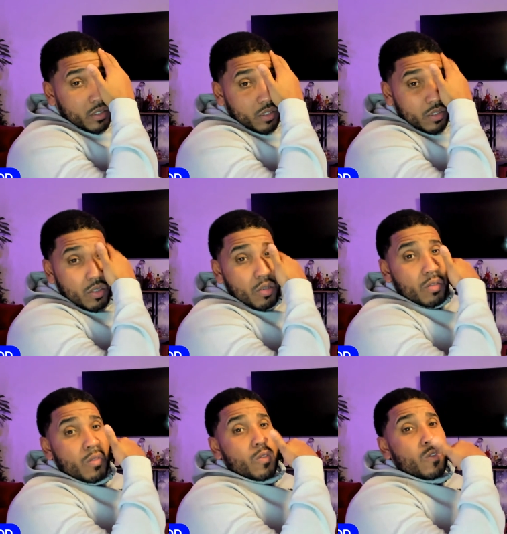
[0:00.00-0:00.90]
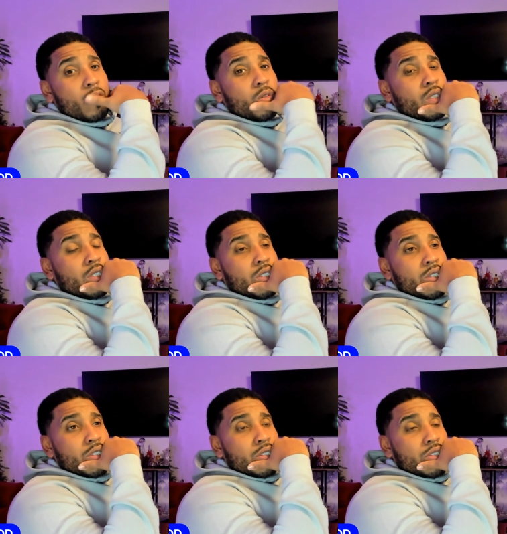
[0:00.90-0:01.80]

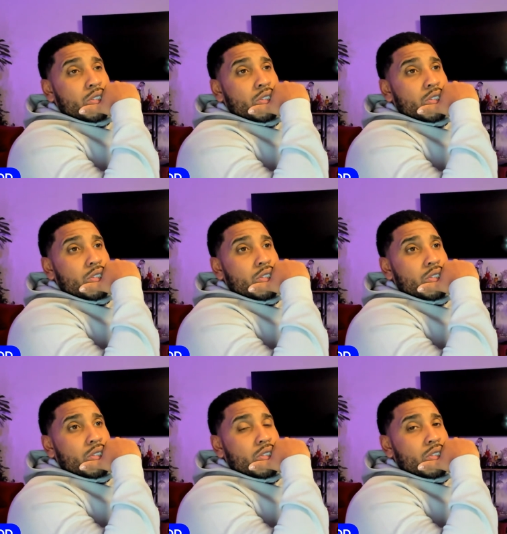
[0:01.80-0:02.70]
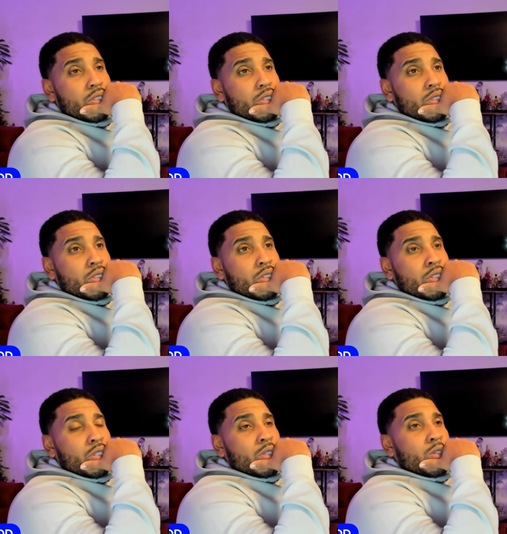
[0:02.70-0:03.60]

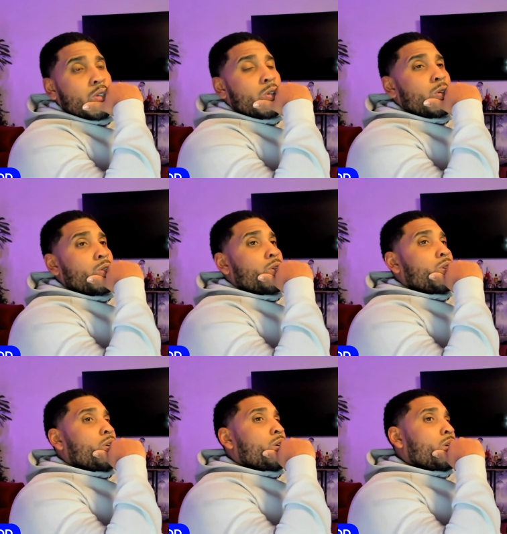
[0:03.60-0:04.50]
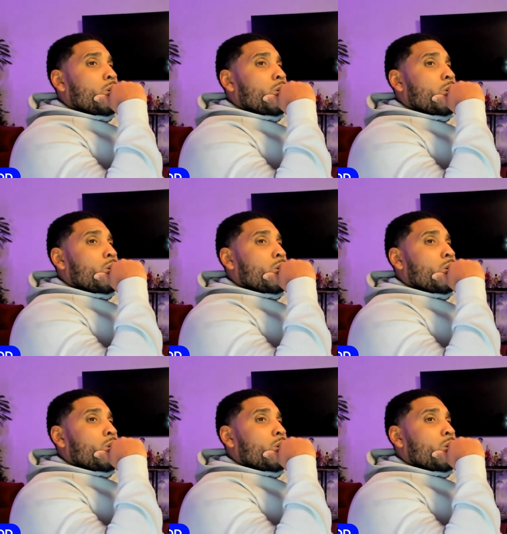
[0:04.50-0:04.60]
(silence)